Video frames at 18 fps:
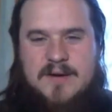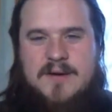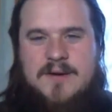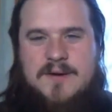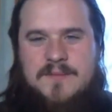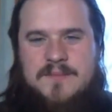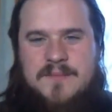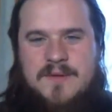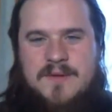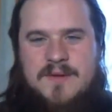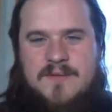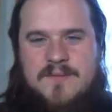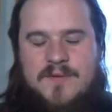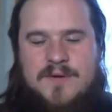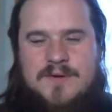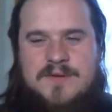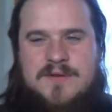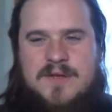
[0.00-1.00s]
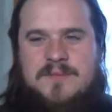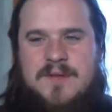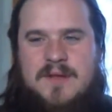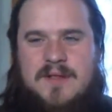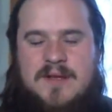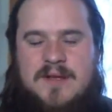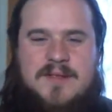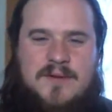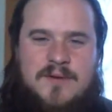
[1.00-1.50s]
term for
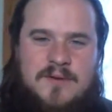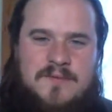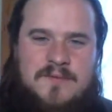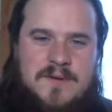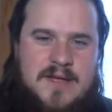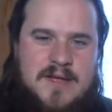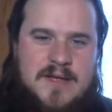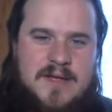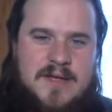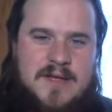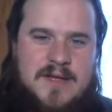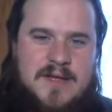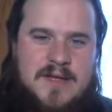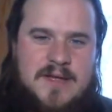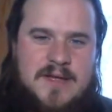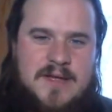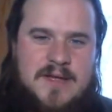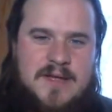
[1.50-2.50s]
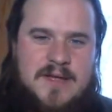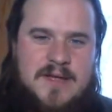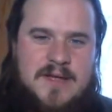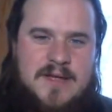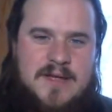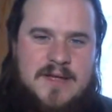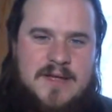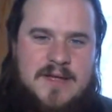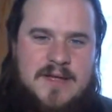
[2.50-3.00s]
something like the Orphic egg
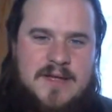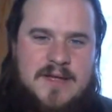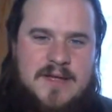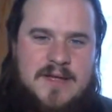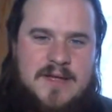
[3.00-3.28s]
is an